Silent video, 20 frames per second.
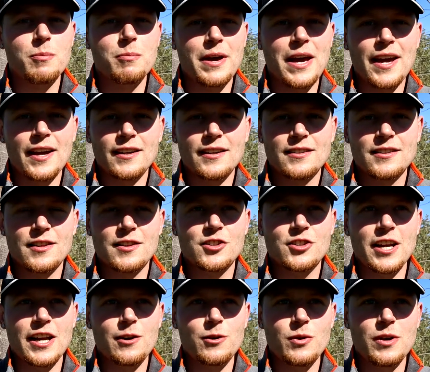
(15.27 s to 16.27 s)
back to the
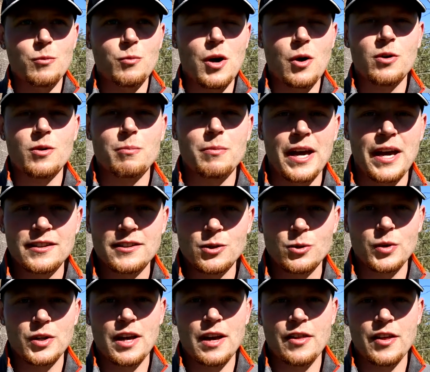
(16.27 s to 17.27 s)
channel and welcome back
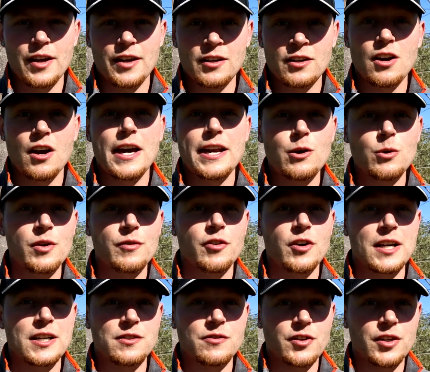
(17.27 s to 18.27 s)
to another gyno
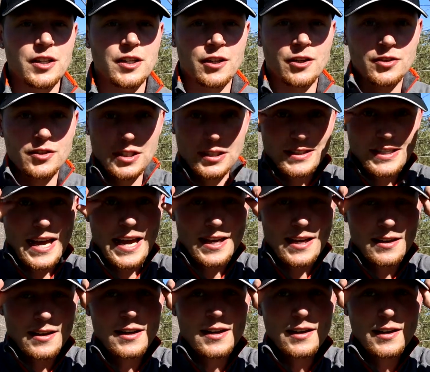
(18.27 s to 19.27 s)
advice video.
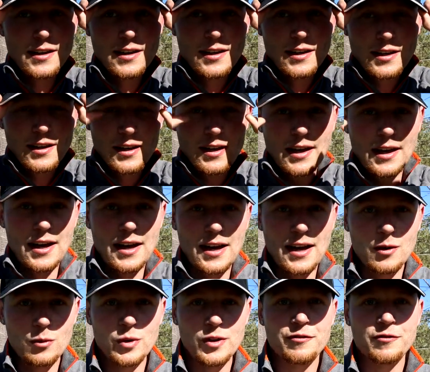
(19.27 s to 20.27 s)
Today
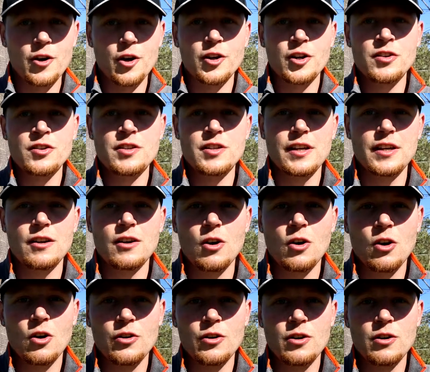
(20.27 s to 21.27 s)
uh, we're focusing
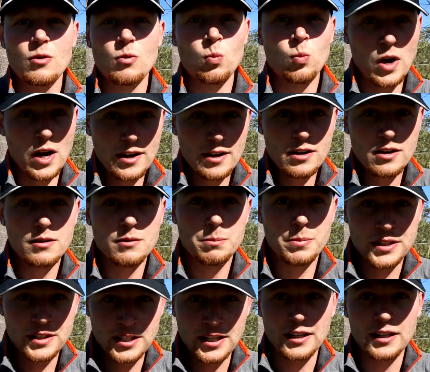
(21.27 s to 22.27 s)
on one
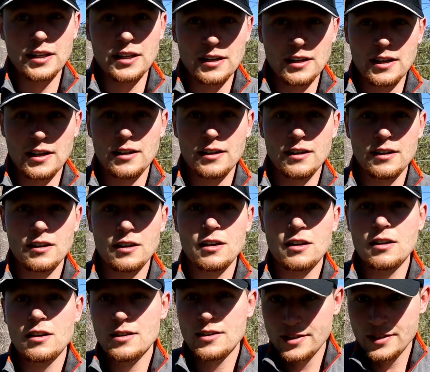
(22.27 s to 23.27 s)
particular
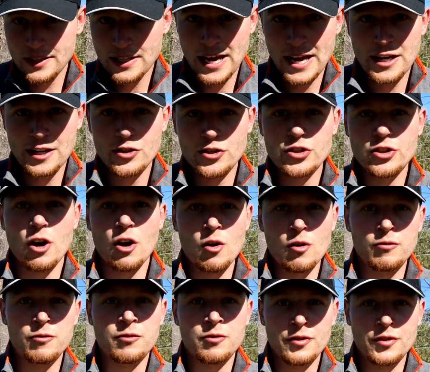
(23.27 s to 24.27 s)
stage
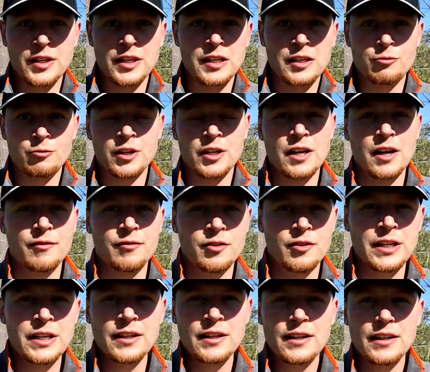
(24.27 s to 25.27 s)
of the
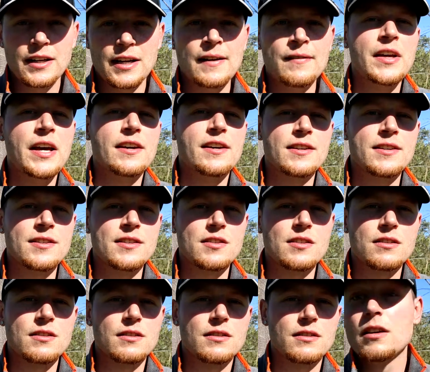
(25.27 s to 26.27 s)
recovery, and that
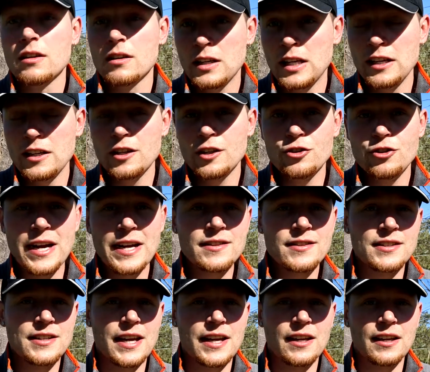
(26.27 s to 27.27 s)
is getting your
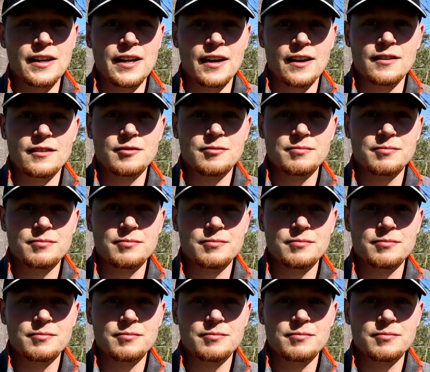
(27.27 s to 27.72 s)
drains taken out.